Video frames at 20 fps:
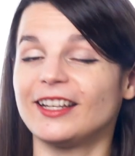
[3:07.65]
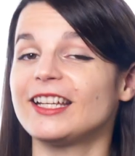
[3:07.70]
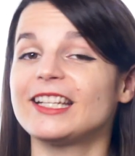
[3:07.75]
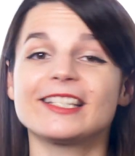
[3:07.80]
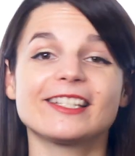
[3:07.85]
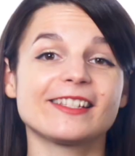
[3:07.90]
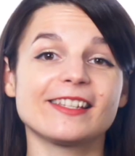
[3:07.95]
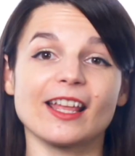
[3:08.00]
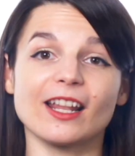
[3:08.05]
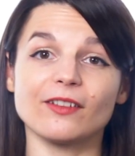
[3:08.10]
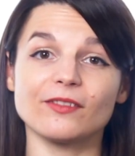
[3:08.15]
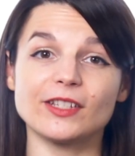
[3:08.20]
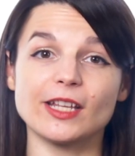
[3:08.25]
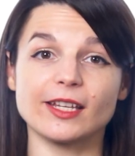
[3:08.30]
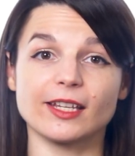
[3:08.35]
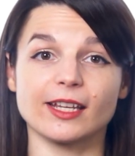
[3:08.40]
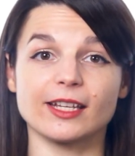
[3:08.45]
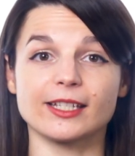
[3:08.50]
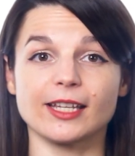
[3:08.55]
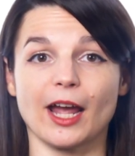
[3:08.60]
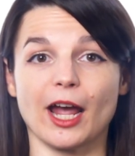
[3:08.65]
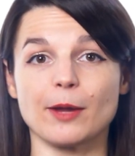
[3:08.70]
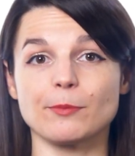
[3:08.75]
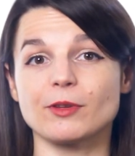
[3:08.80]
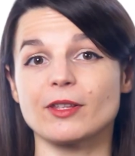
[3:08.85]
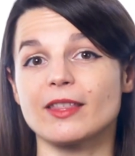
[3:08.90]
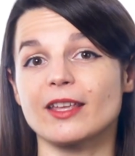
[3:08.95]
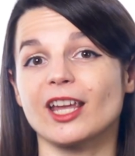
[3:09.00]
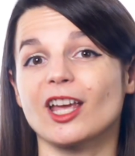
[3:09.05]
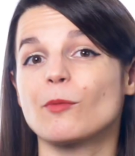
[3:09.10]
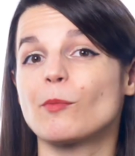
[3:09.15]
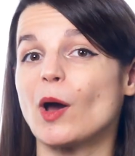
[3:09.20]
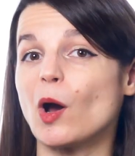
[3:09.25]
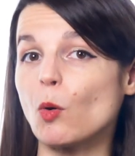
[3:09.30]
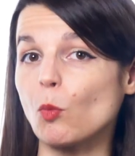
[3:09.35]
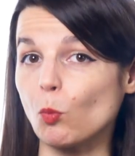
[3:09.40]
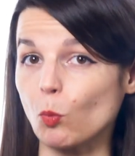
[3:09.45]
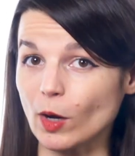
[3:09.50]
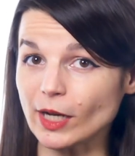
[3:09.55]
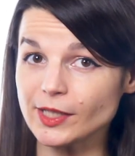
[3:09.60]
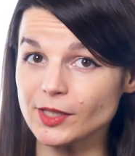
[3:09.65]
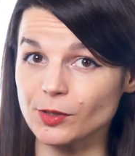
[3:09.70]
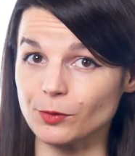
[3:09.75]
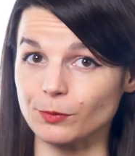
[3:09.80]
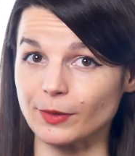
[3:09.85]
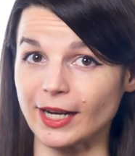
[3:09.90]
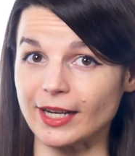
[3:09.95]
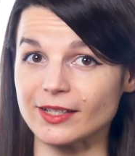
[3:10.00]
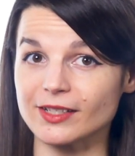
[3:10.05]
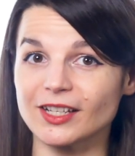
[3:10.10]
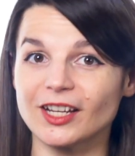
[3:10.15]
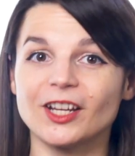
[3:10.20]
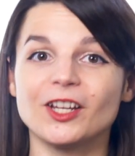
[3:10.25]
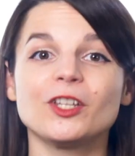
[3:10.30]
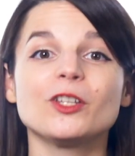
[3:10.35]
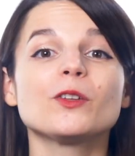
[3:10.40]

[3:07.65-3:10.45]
Instead of taking time to think about what to write,